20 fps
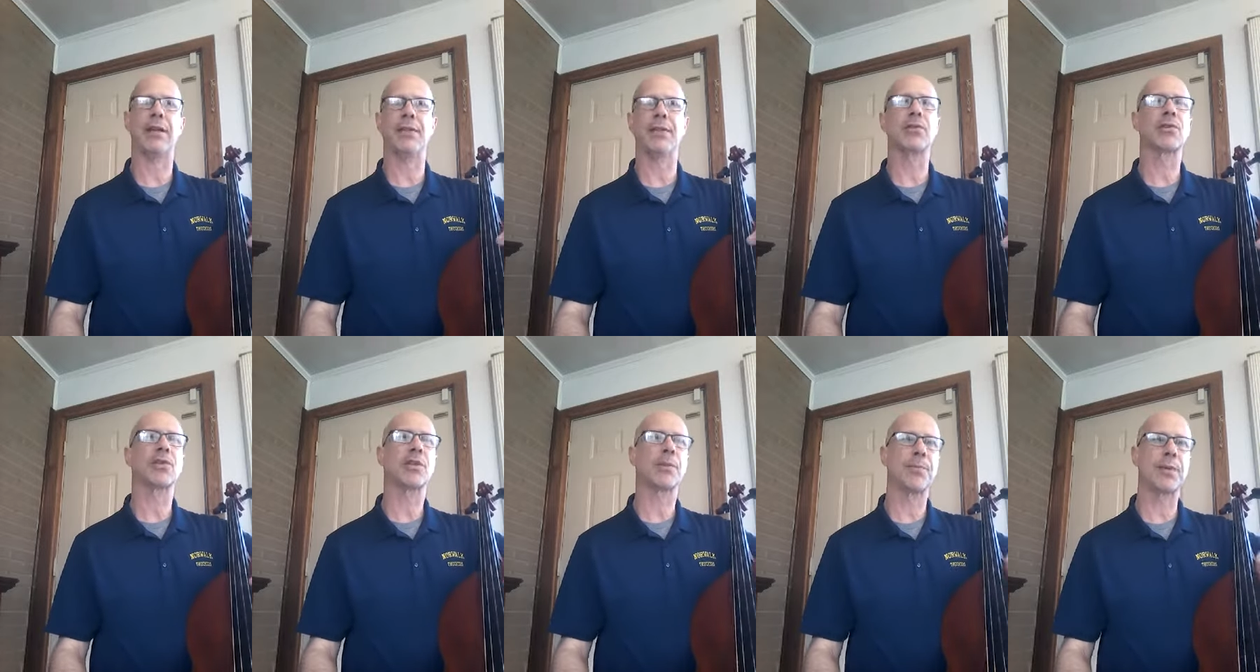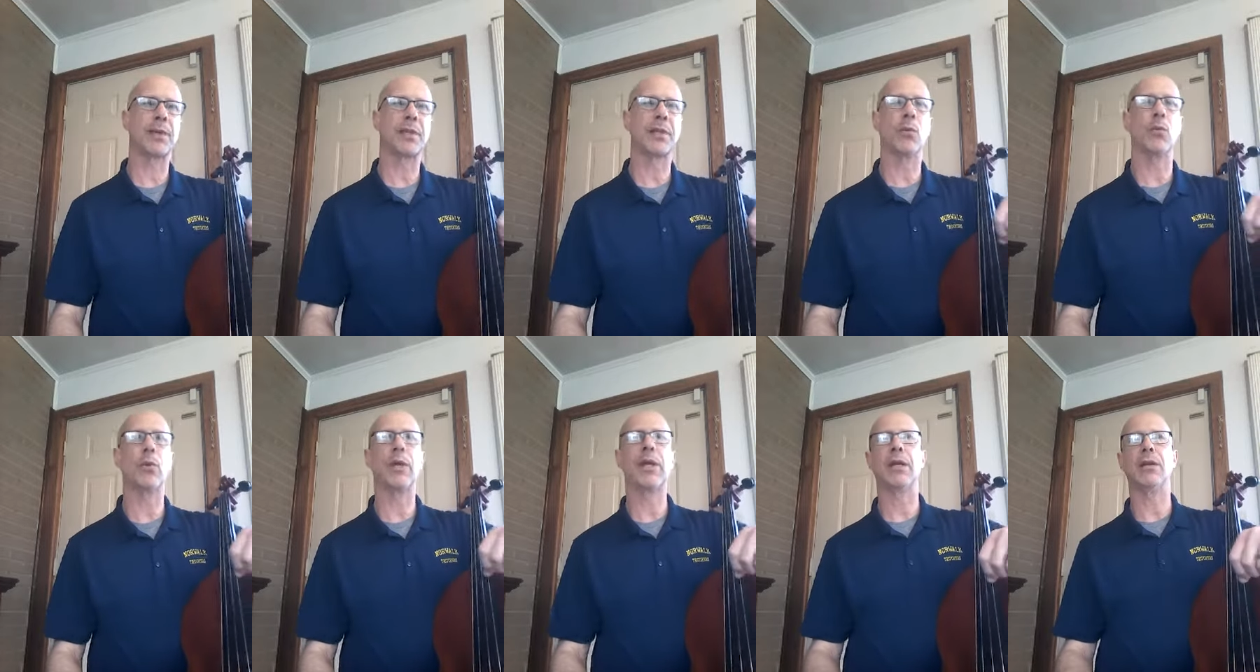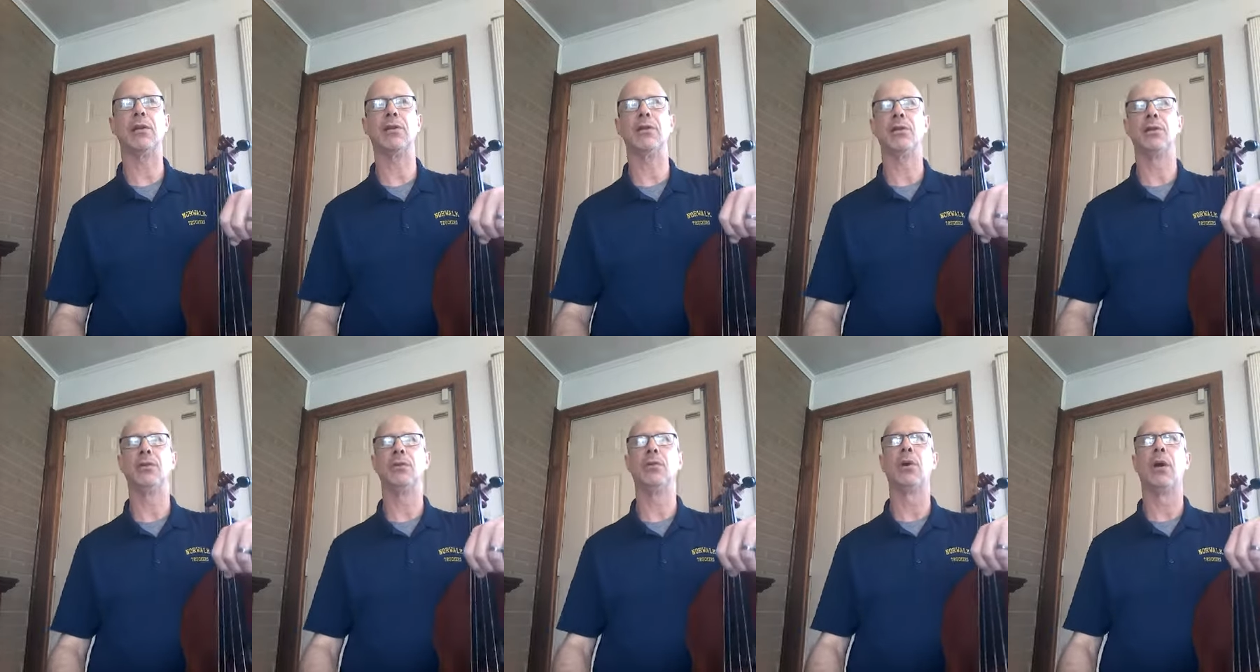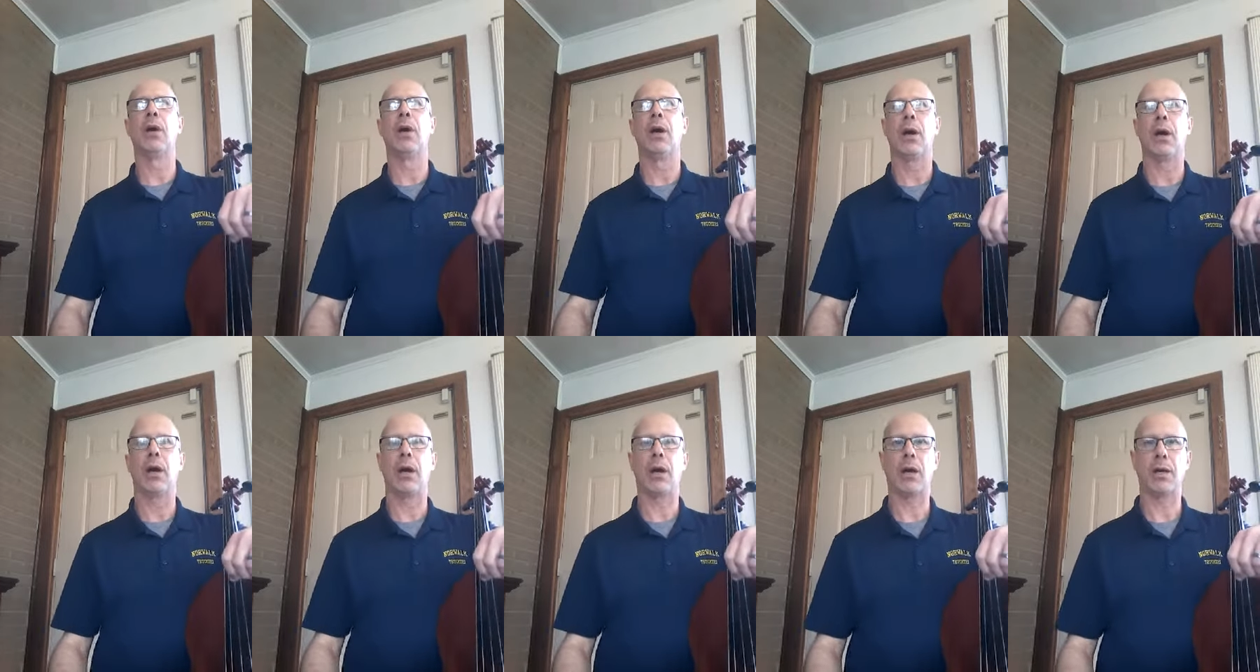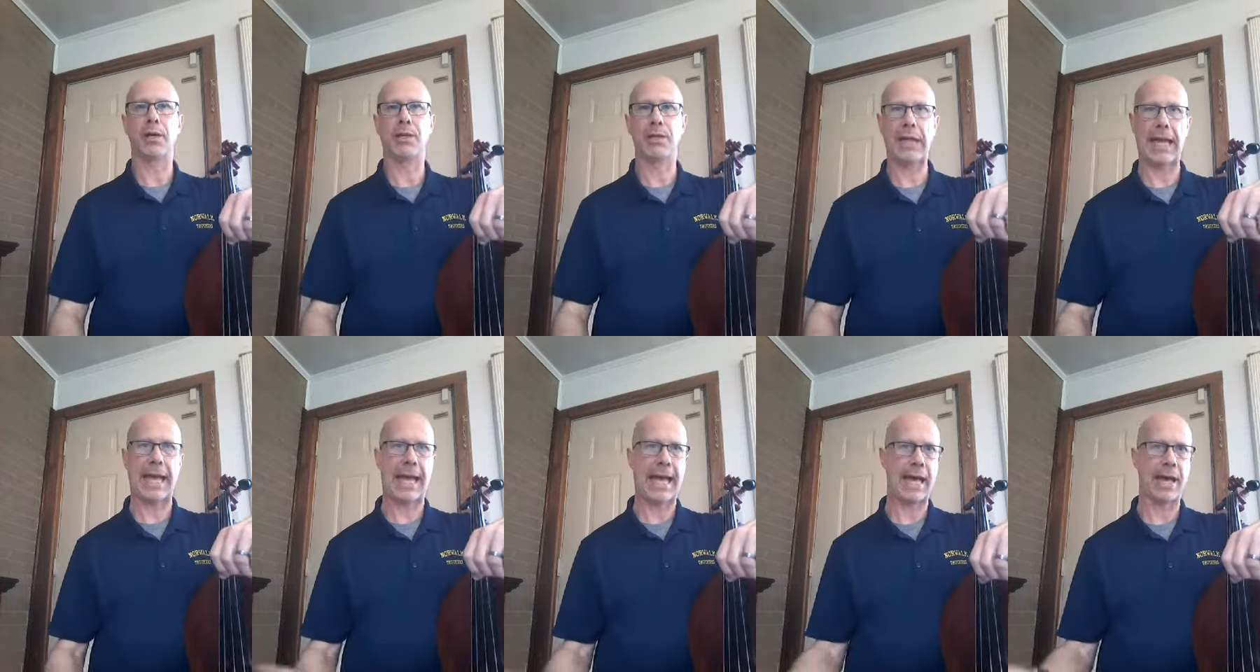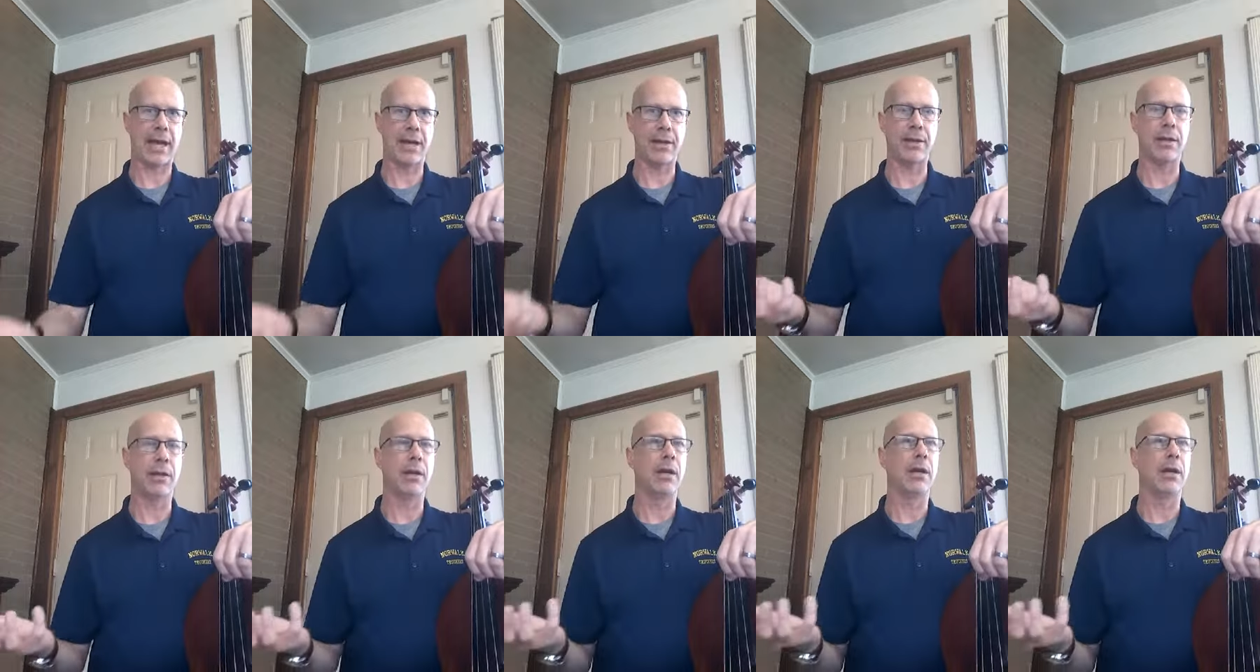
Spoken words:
And there's something that we can do to add